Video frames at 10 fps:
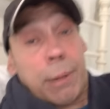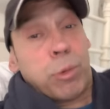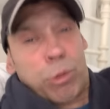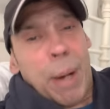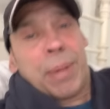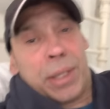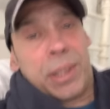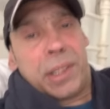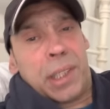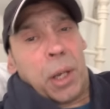
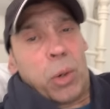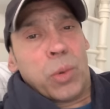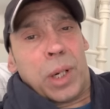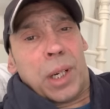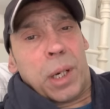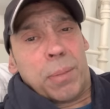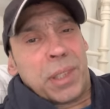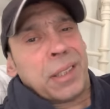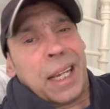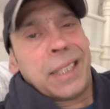grabbing, you know,
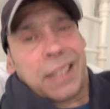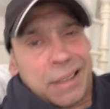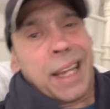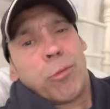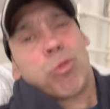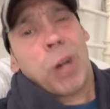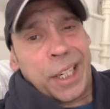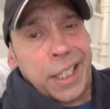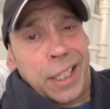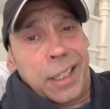the day-to-day
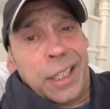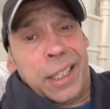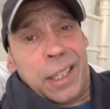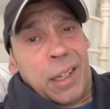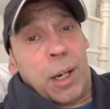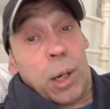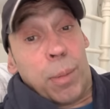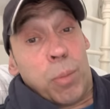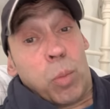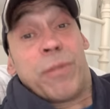running
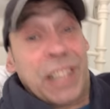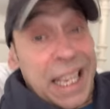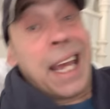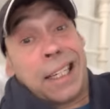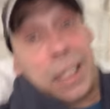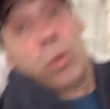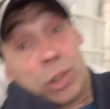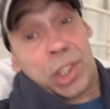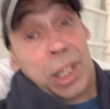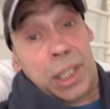with the gang
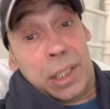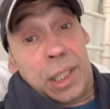culture.